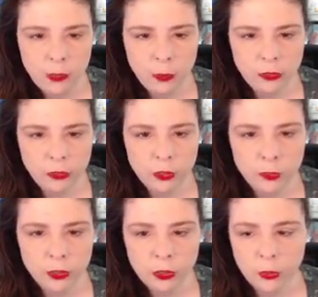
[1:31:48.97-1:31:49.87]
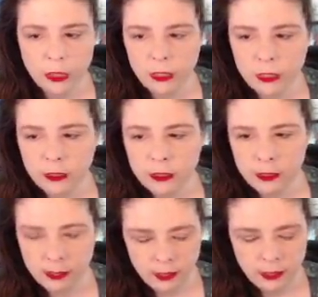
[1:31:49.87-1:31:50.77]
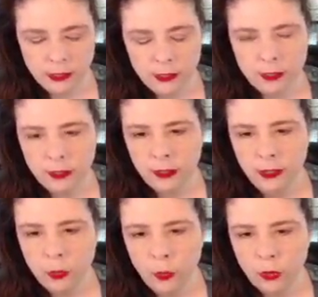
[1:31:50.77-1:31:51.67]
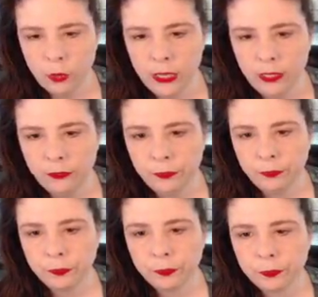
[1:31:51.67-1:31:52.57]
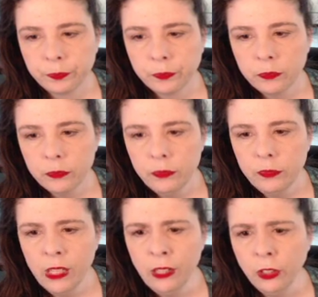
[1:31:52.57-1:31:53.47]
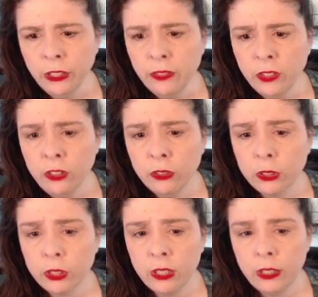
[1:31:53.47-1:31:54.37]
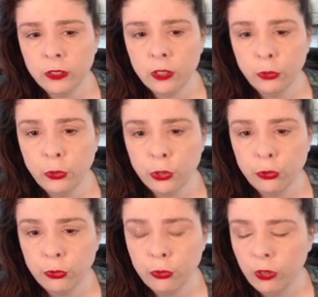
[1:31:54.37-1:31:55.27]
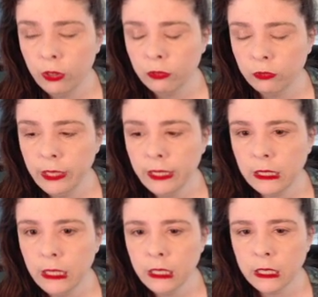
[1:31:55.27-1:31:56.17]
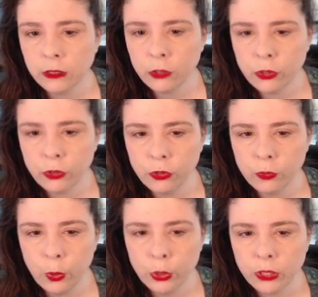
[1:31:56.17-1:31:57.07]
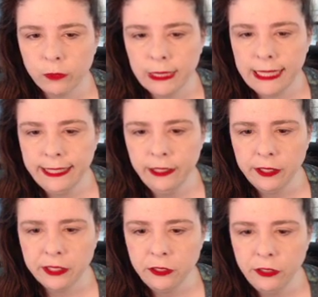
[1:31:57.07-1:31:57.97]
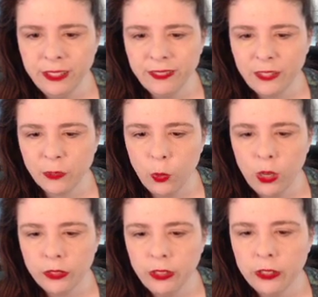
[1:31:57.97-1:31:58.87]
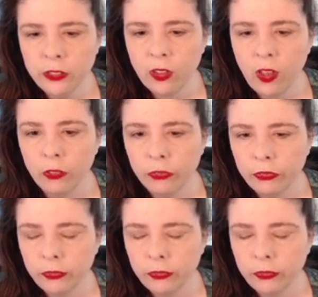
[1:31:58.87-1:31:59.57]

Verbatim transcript: But for the most part, it's it's worthwhile. And all you have to do is, is go to right click and port to player, and you don't even have to walk there yourself.